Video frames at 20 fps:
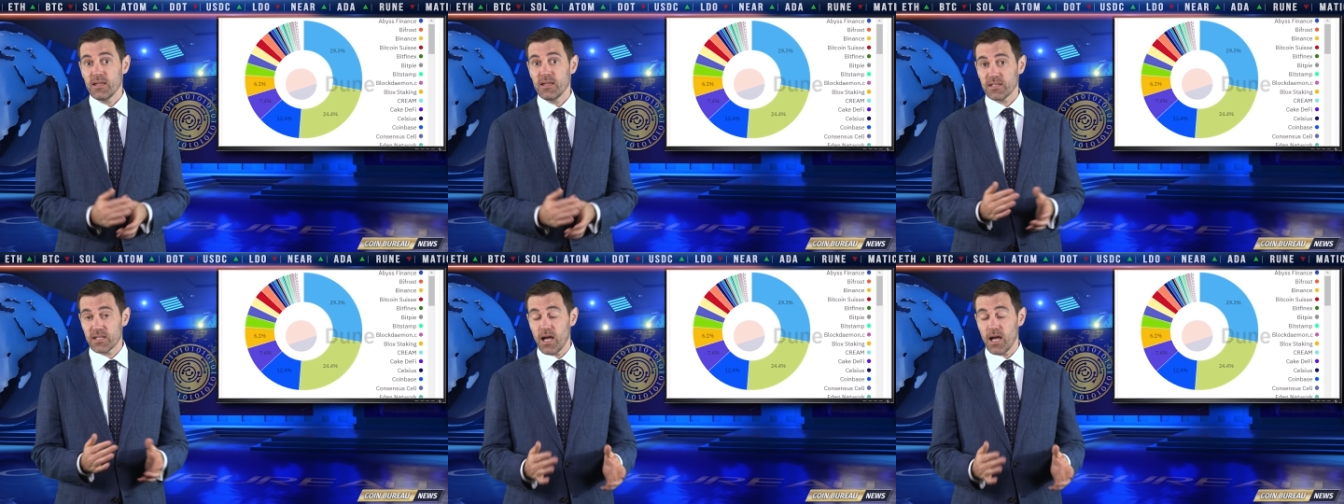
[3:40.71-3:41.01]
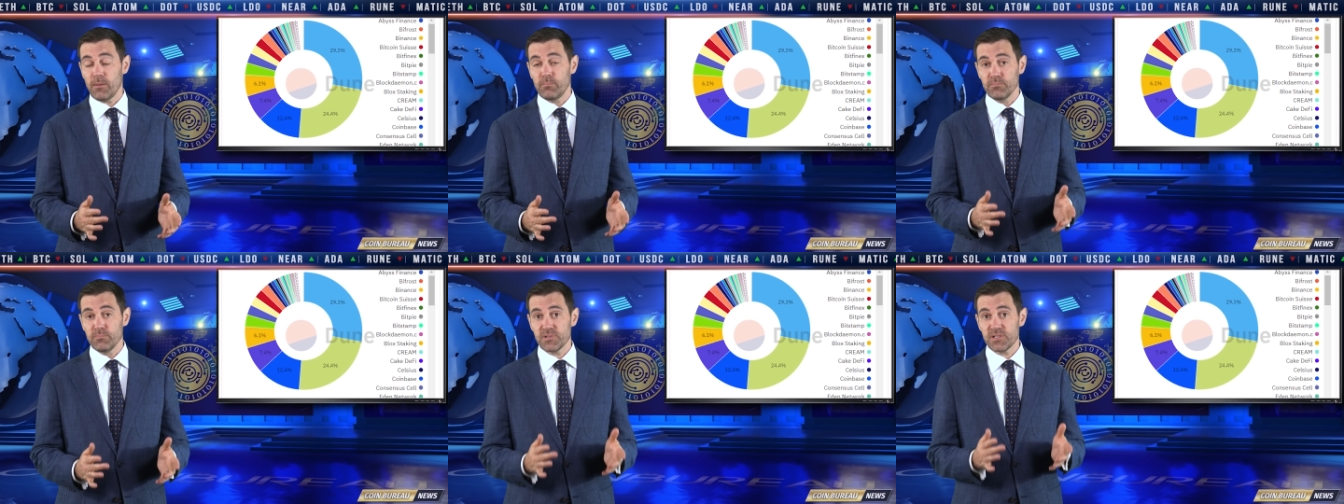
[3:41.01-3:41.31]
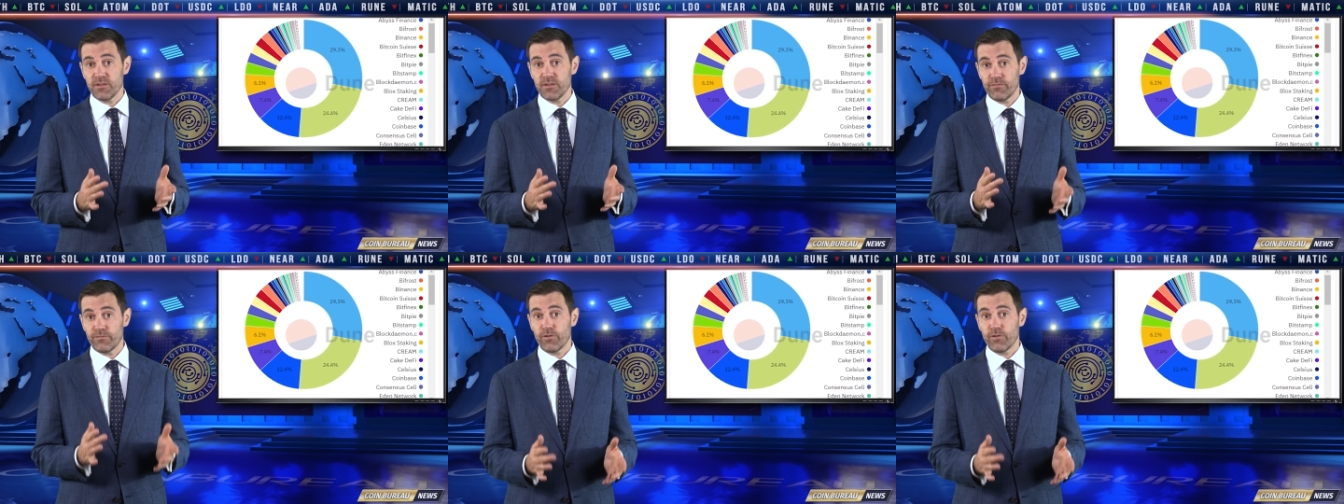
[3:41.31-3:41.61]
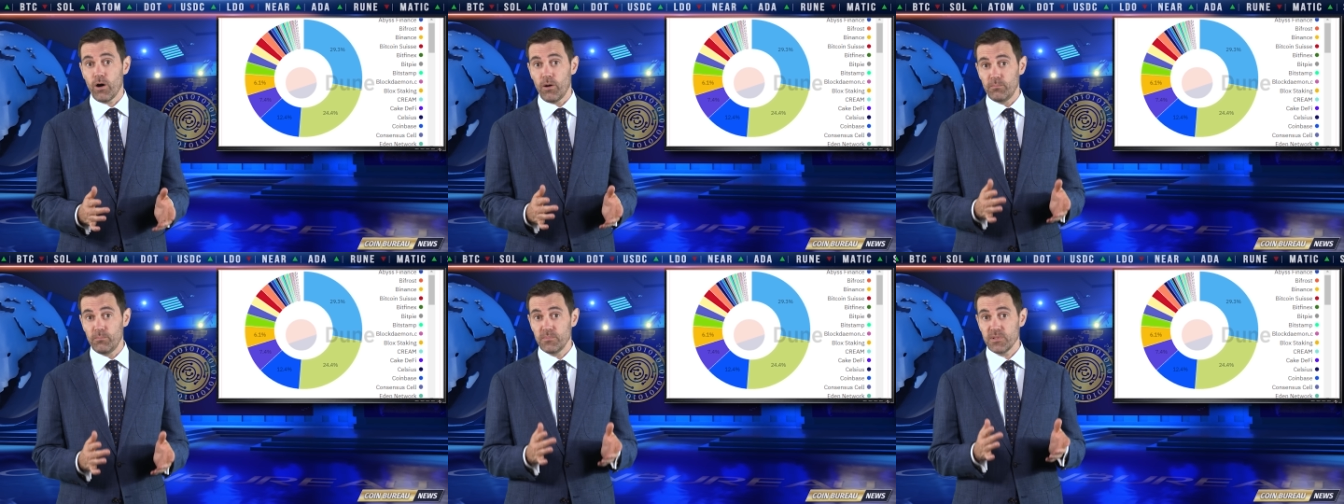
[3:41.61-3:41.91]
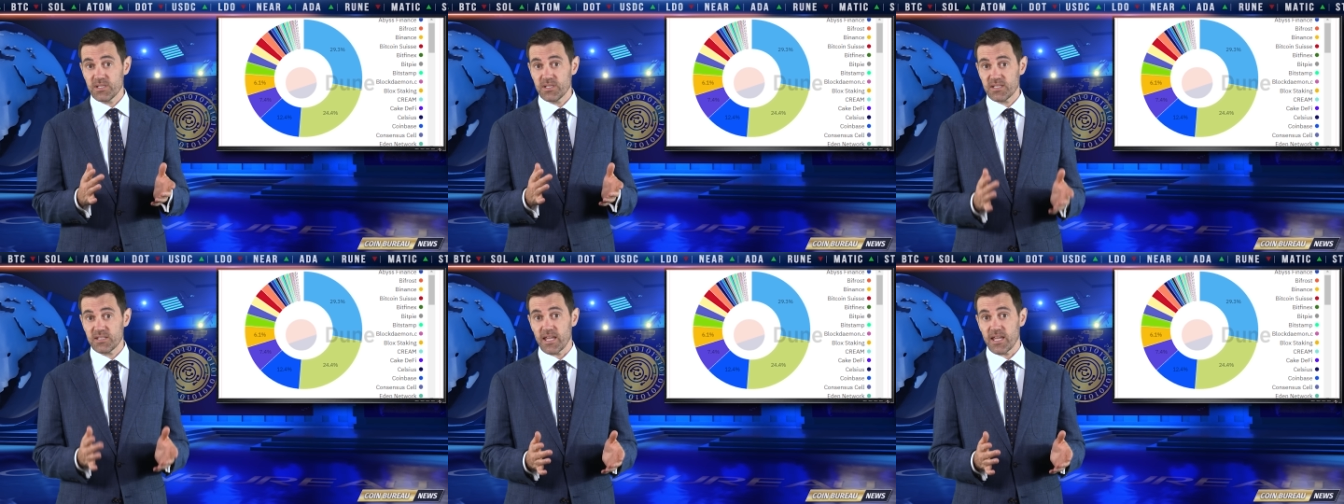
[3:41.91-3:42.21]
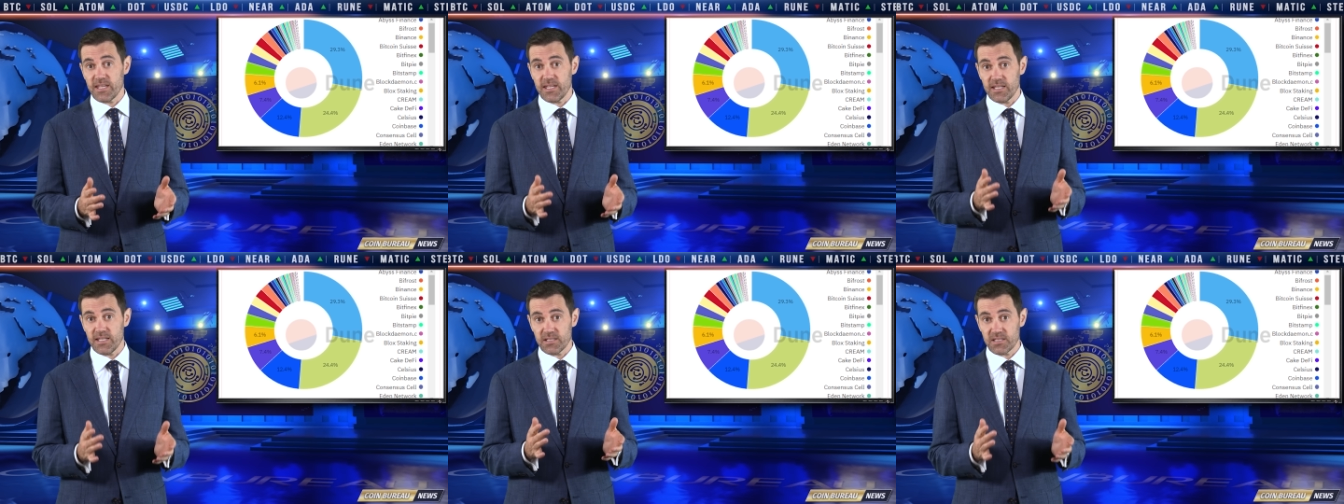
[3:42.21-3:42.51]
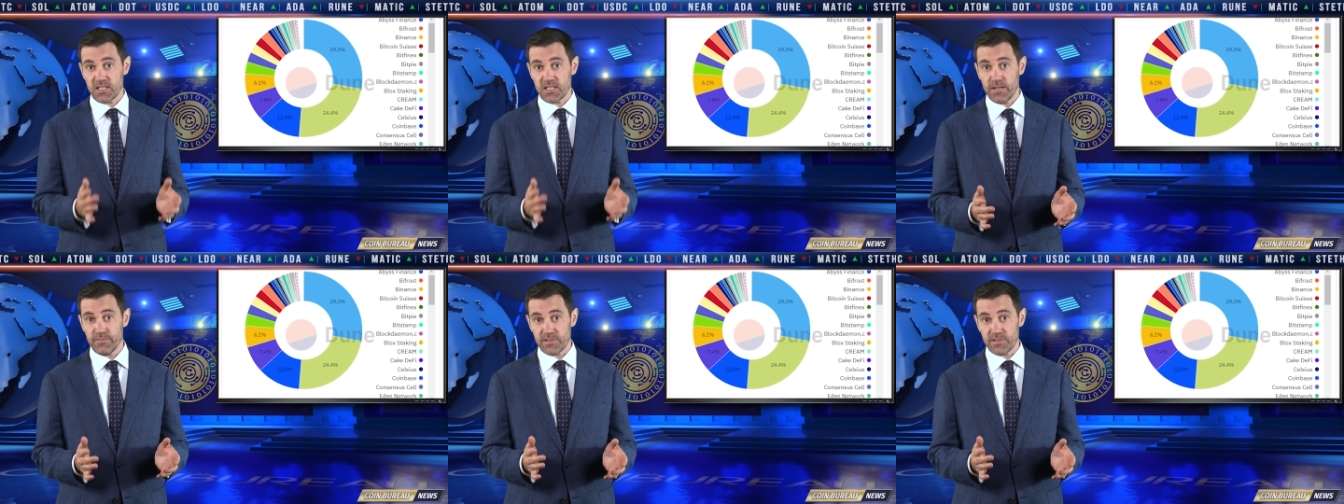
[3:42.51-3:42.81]
comes from staking
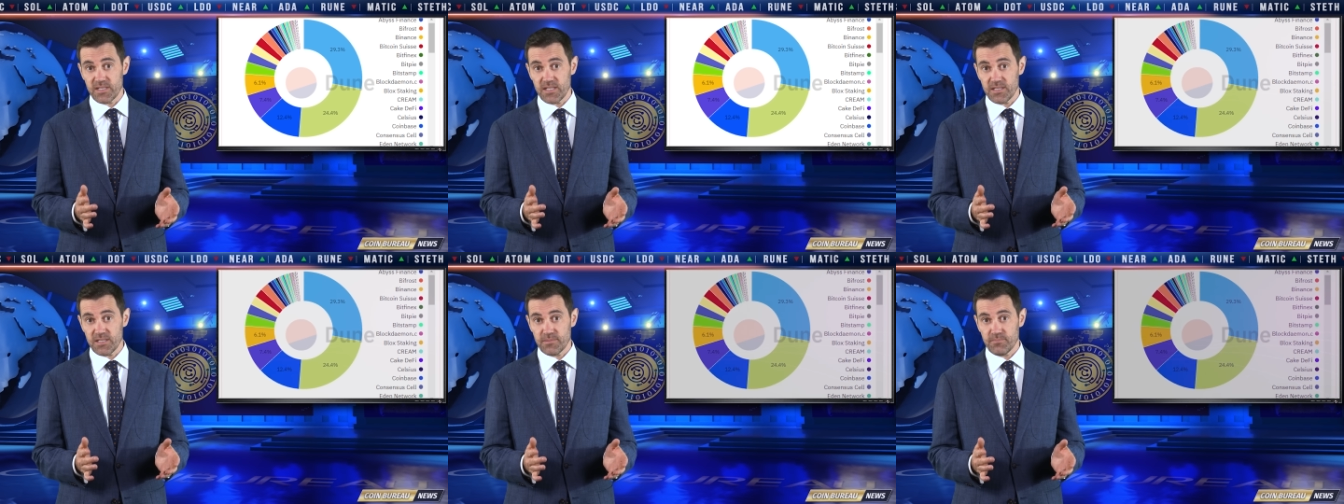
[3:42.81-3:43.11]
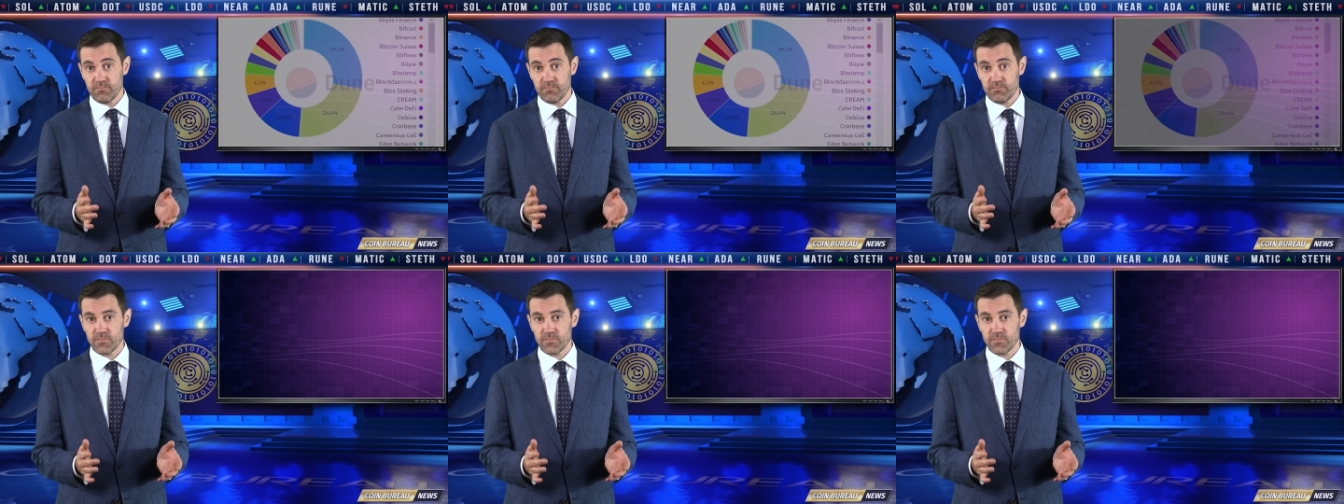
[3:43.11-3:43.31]
services.